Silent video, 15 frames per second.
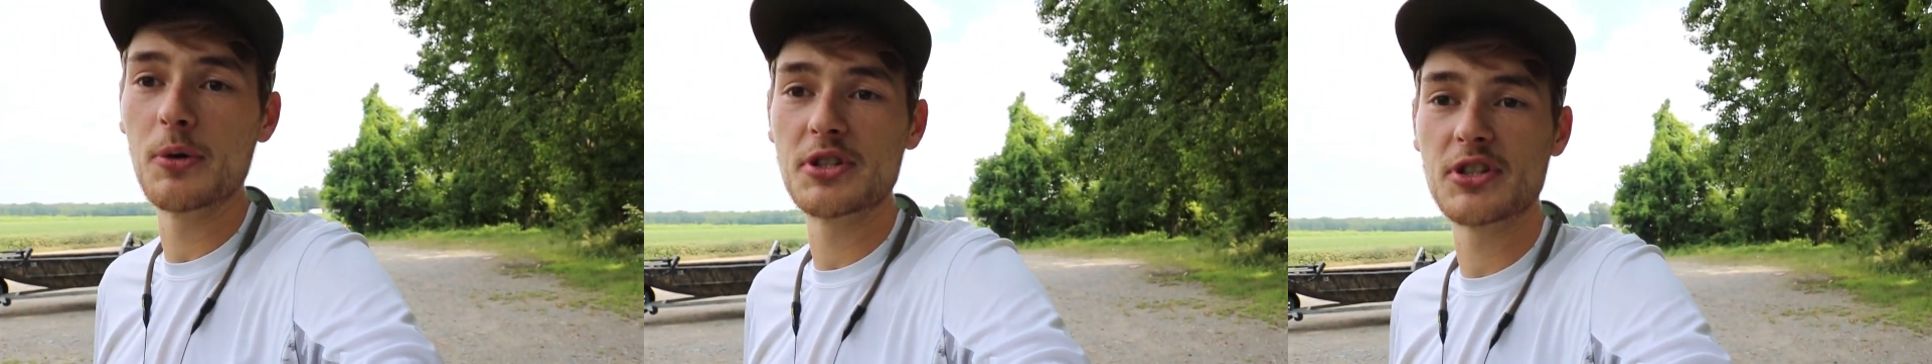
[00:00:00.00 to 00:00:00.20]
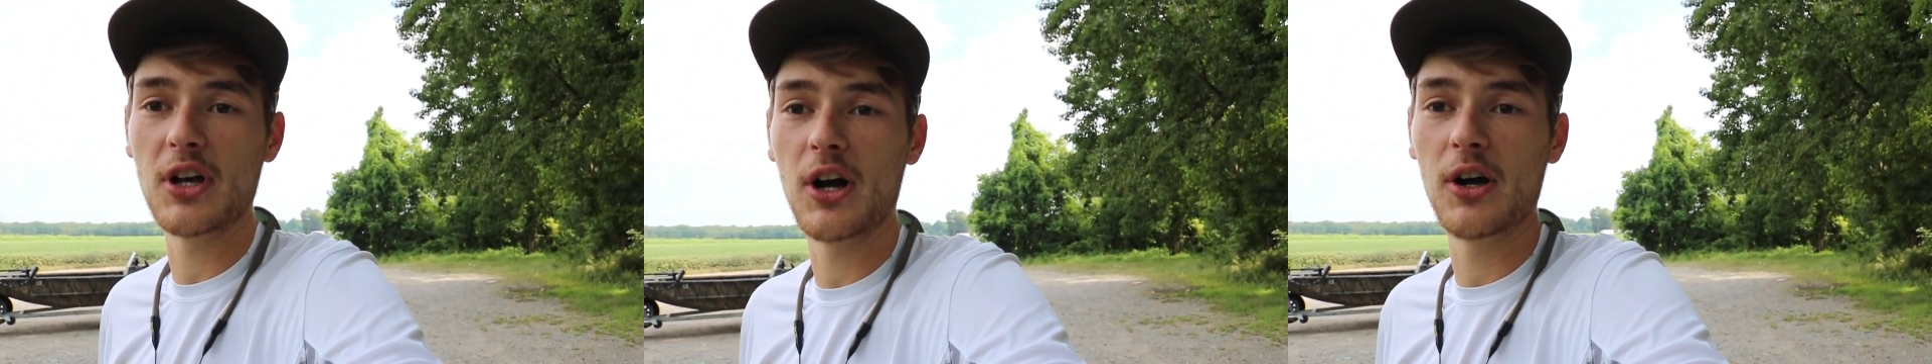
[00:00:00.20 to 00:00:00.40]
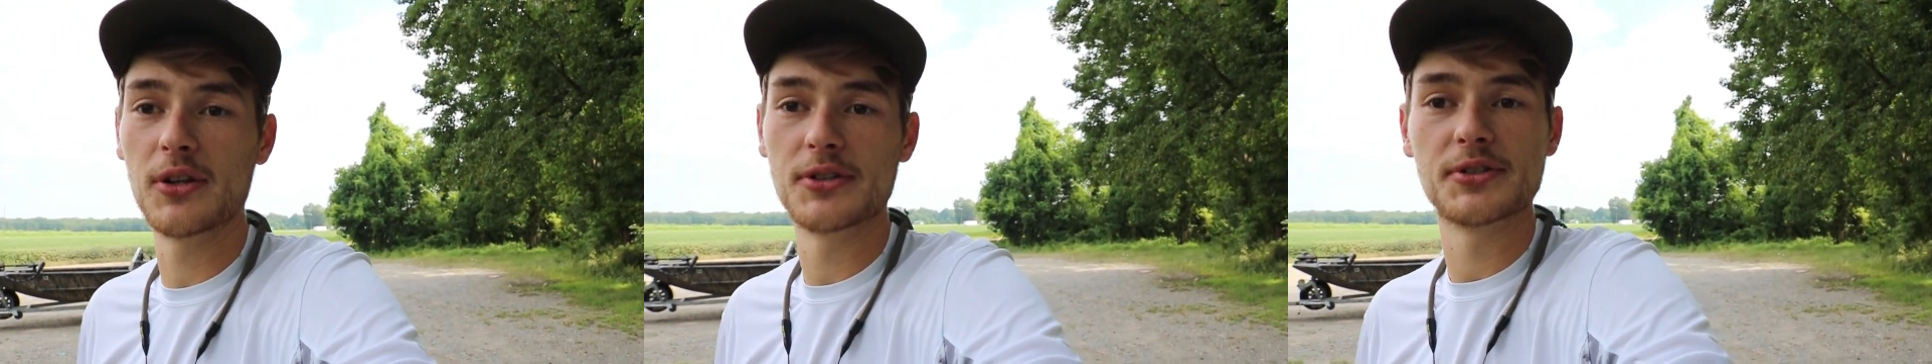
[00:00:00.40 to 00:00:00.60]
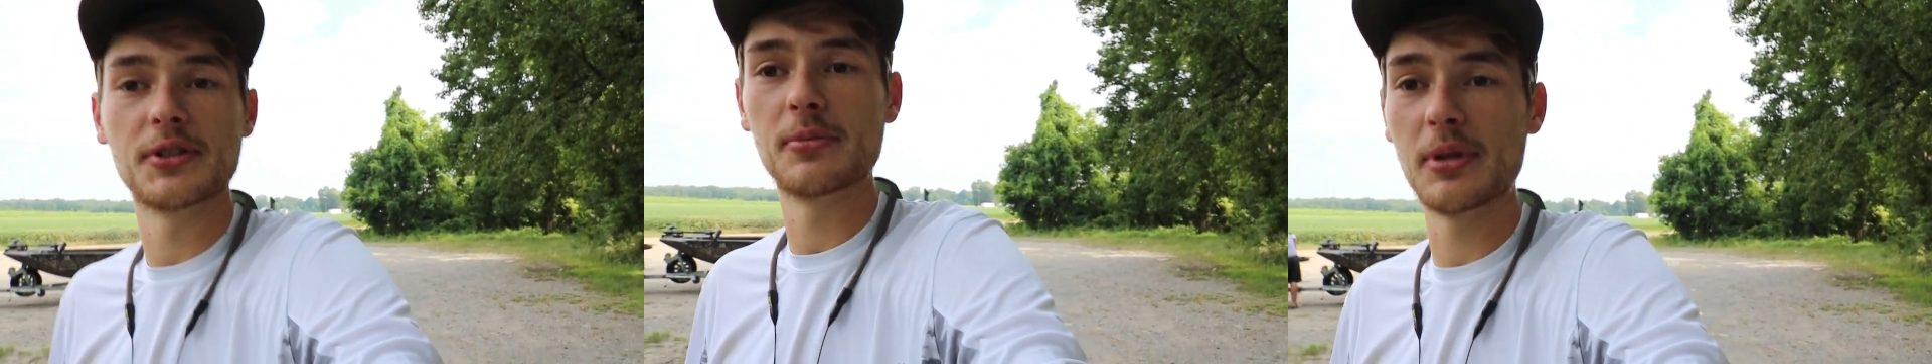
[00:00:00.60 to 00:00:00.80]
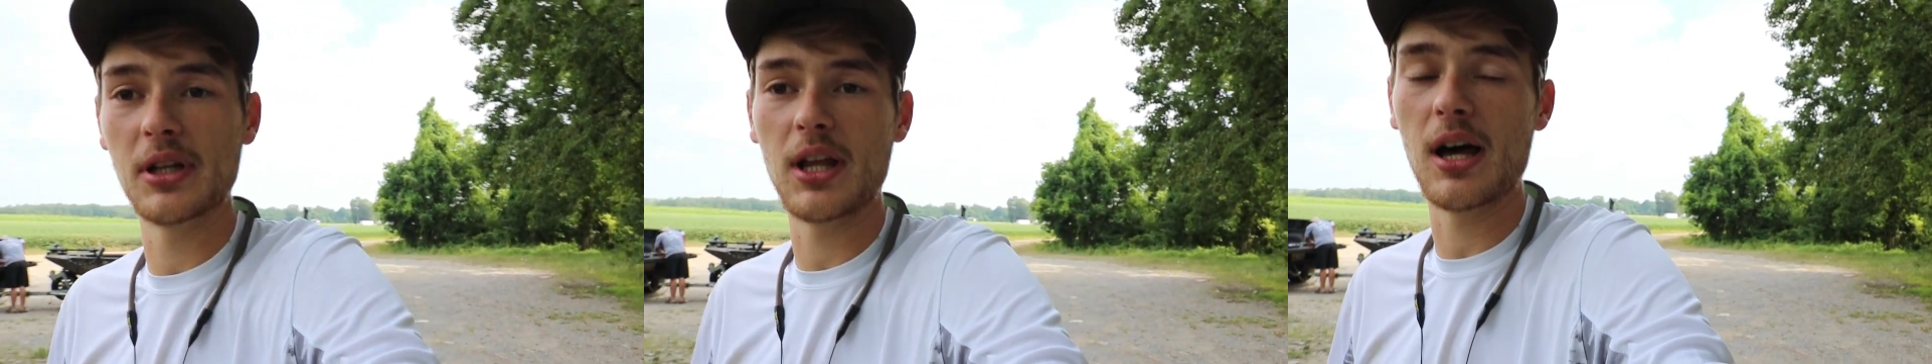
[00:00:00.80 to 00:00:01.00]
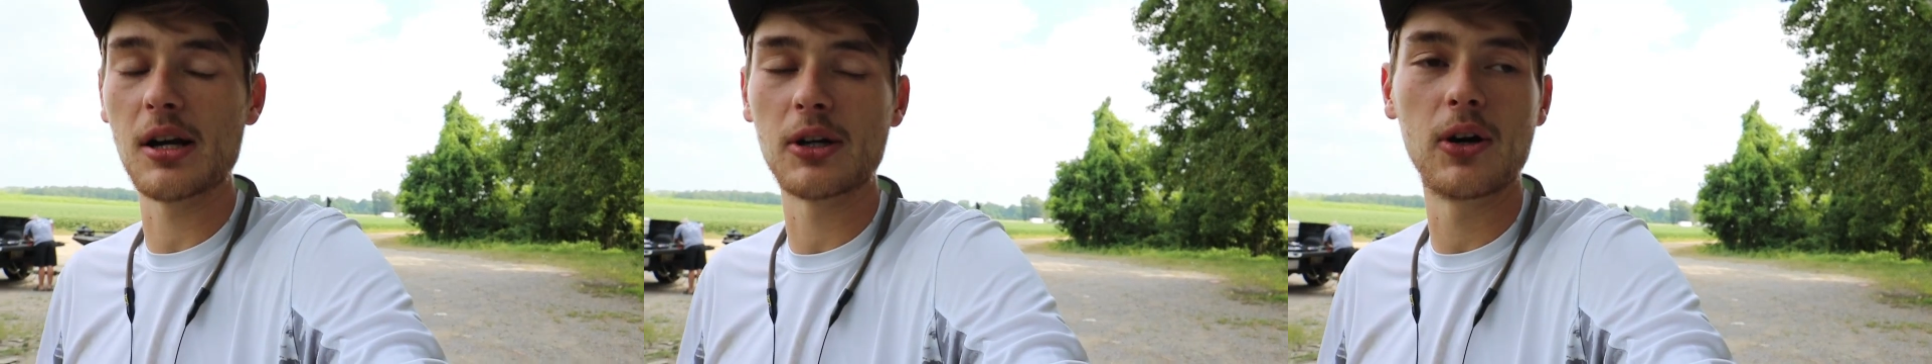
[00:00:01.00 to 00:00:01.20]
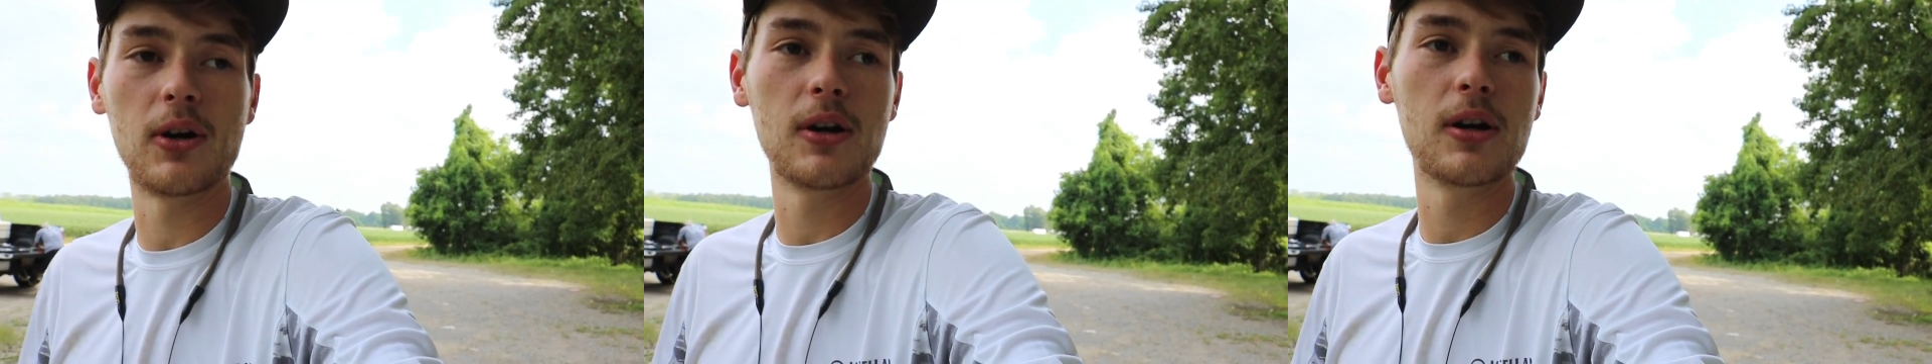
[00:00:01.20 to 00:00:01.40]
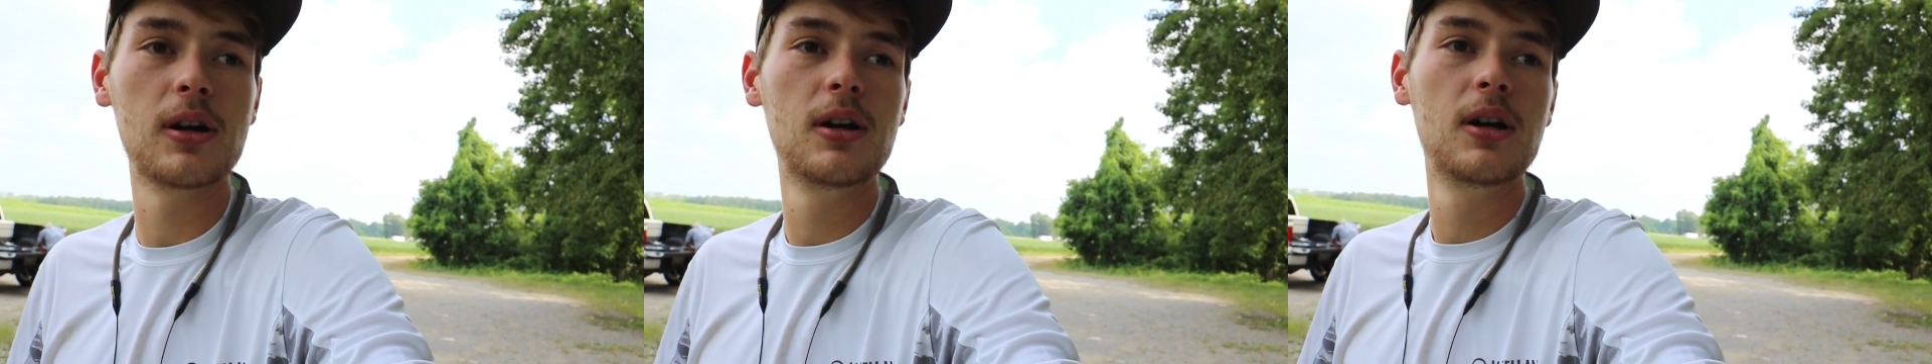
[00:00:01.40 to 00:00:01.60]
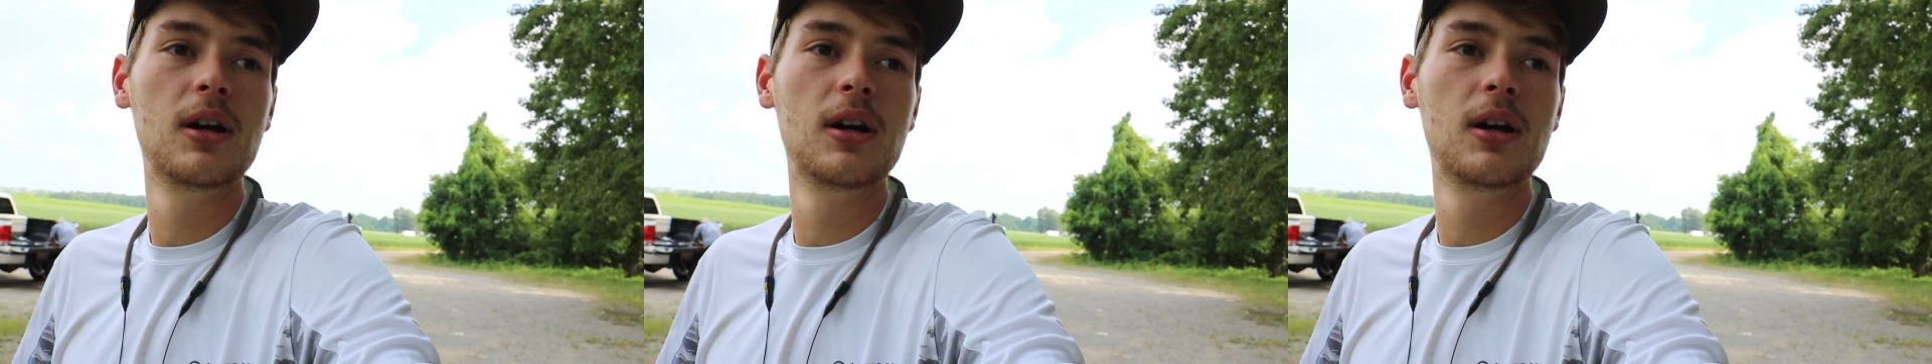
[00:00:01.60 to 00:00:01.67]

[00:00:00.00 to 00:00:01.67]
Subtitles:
we saw, there's going to be a lot of gar.